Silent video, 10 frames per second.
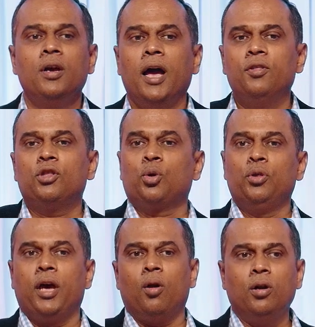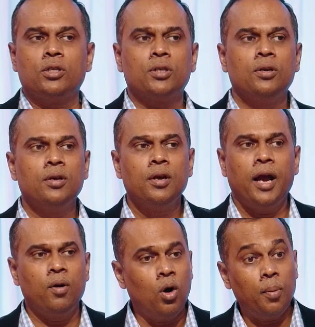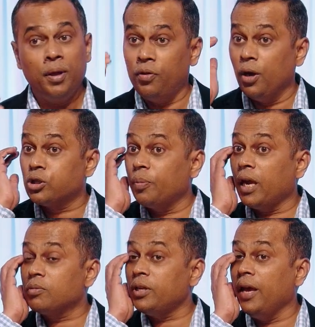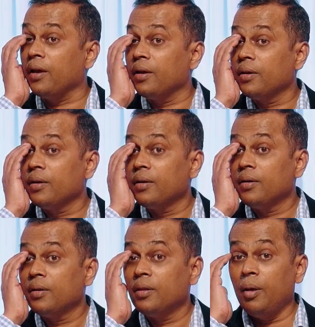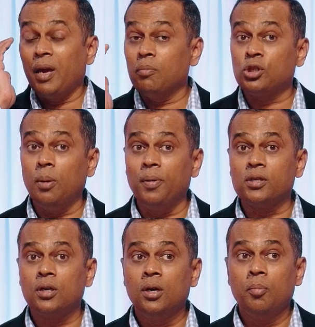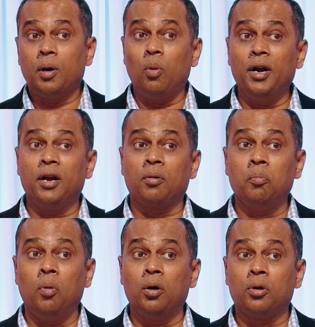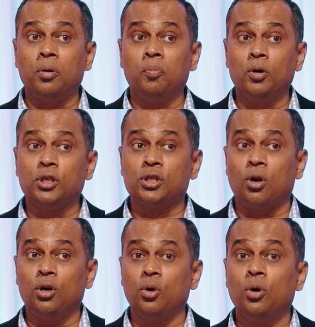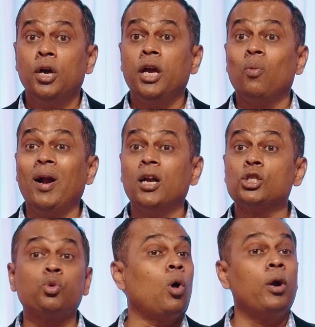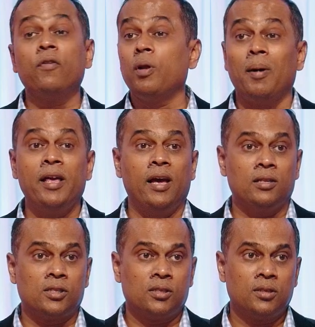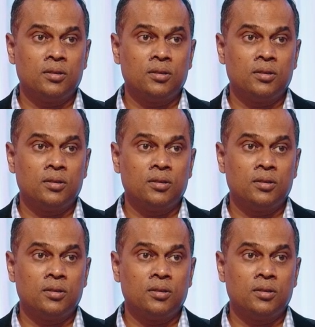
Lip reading: And they threw their rods. And what happened? They also became snake. They became serpents. But what did Moses' rod do? It went and swallowed everybody else.